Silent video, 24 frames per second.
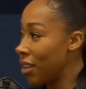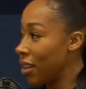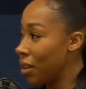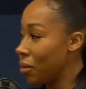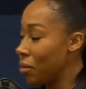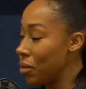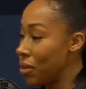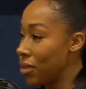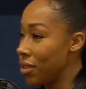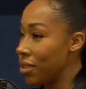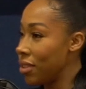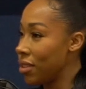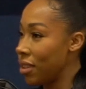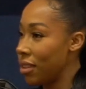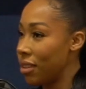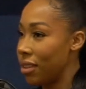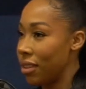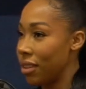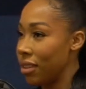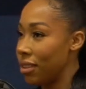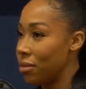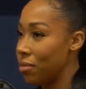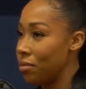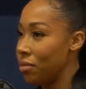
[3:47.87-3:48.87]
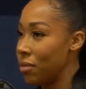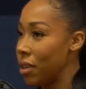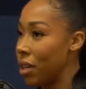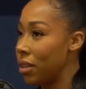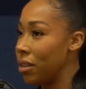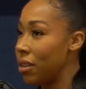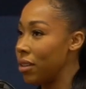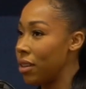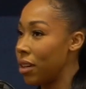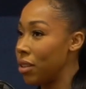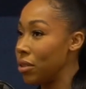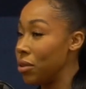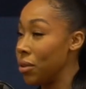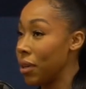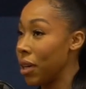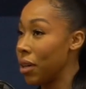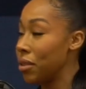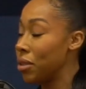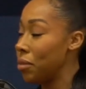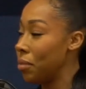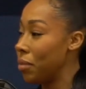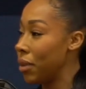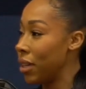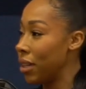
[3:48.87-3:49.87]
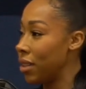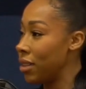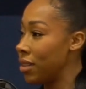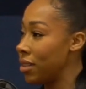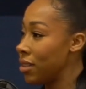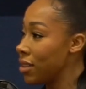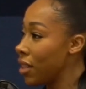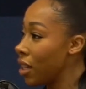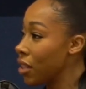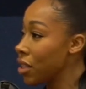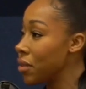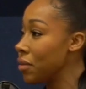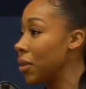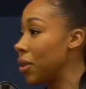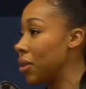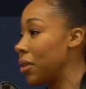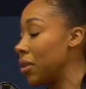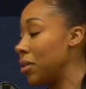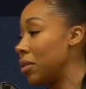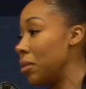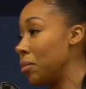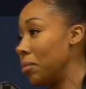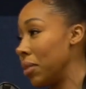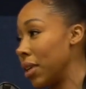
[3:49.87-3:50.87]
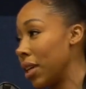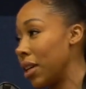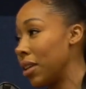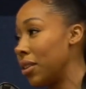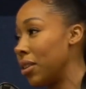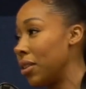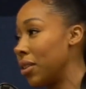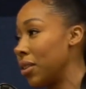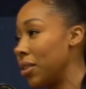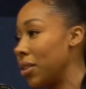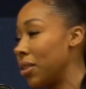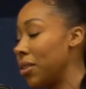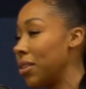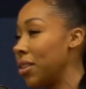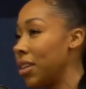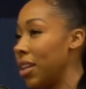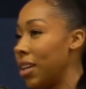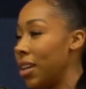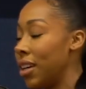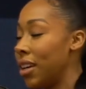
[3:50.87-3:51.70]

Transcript: I knew how to play the saxophone, the piano,